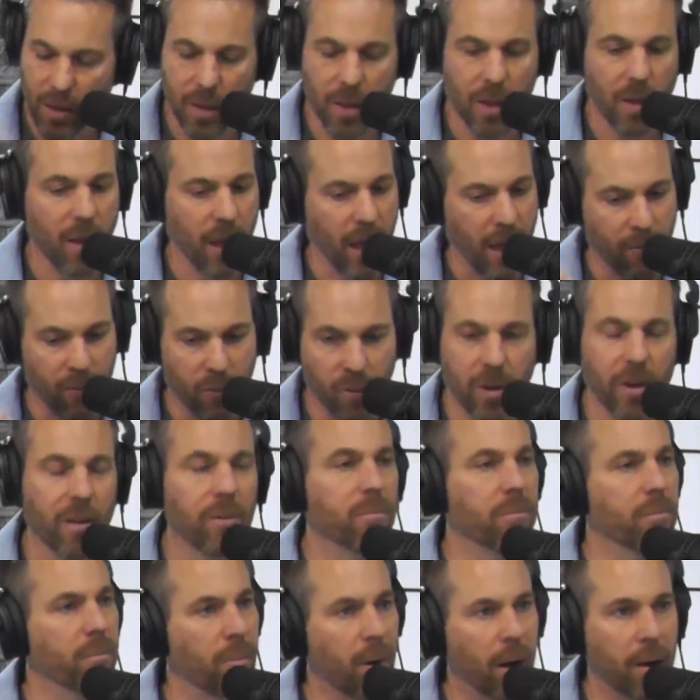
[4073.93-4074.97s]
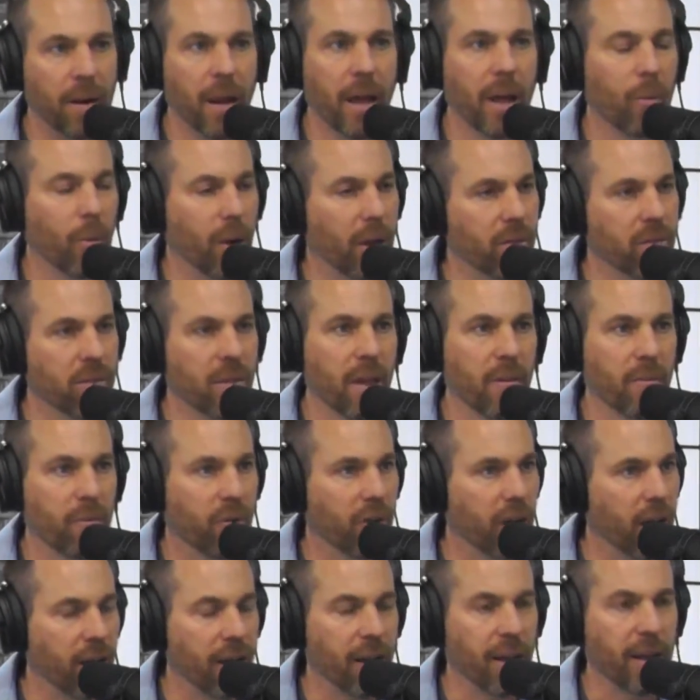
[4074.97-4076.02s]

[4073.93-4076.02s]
Every Monday, Wednesday, and Friday